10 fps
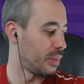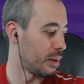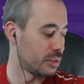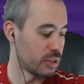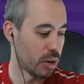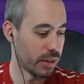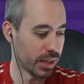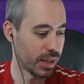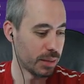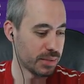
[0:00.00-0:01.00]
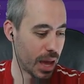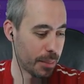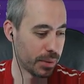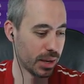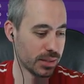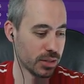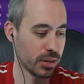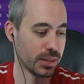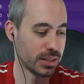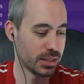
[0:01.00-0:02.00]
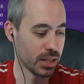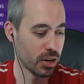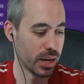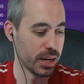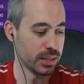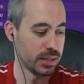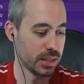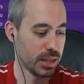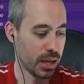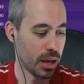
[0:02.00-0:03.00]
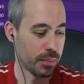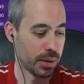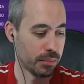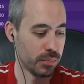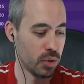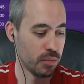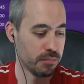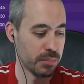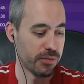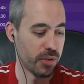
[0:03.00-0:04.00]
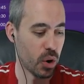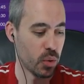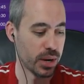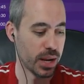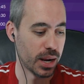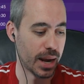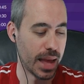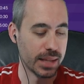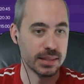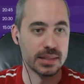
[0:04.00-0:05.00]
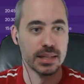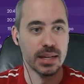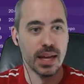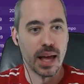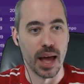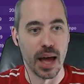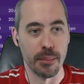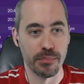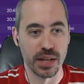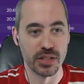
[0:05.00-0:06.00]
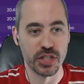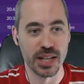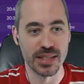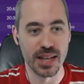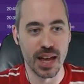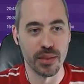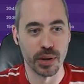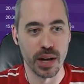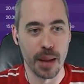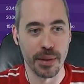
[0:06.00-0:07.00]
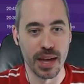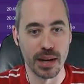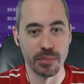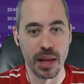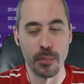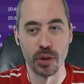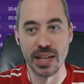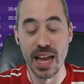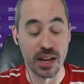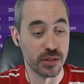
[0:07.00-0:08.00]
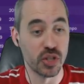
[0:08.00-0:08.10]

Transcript: I'm sorry that keeps happening during the series. I'm gonna mute my phone here, lads um, Piacenza, and then we're going to hop ahead and play Modena.